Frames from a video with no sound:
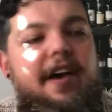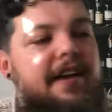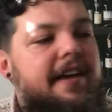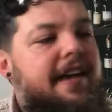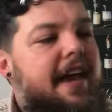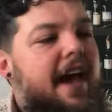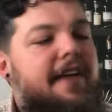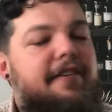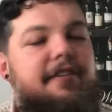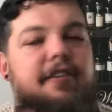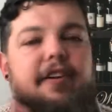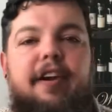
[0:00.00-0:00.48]

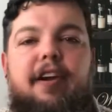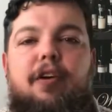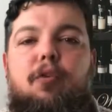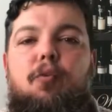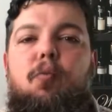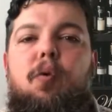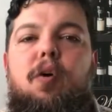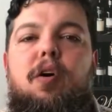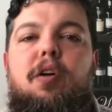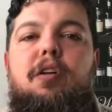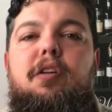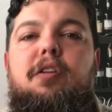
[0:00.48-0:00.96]
gathering a
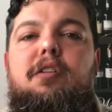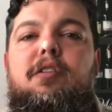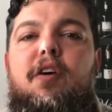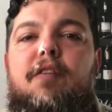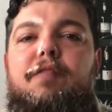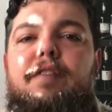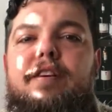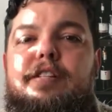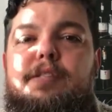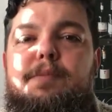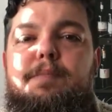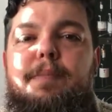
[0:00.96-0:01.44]
world
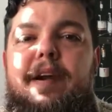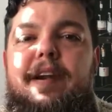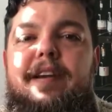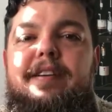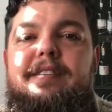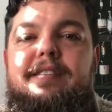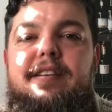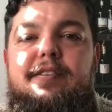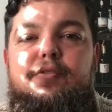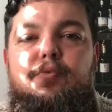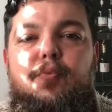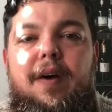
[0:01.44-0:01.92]
of
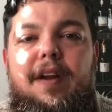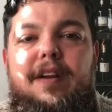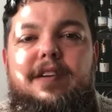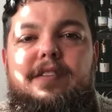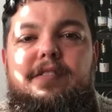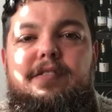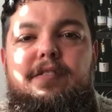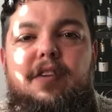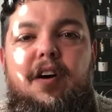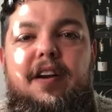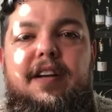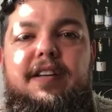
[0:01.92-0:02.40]
experience as well
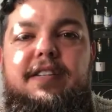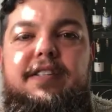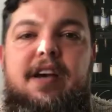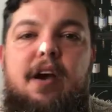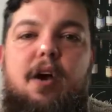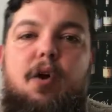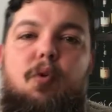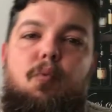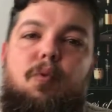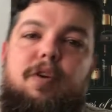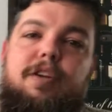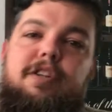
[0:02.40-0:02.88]
as knowledge
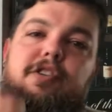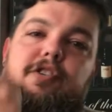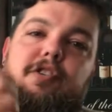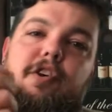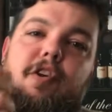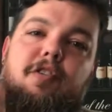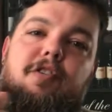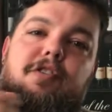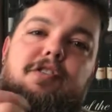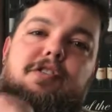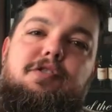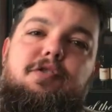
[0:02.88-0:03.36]
which
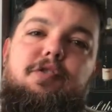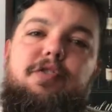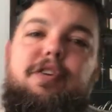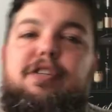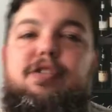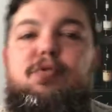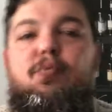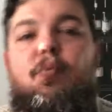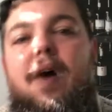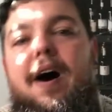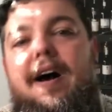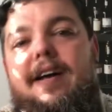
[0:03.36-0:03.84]
shows through
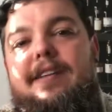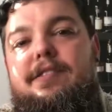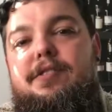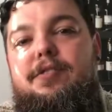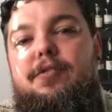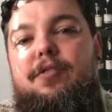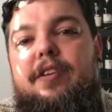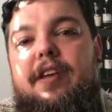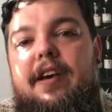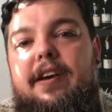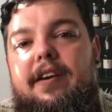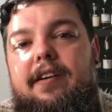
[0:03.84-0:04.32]
his wines
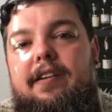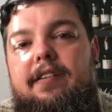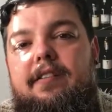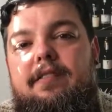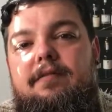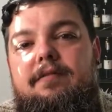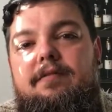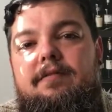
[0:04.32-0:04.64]
today.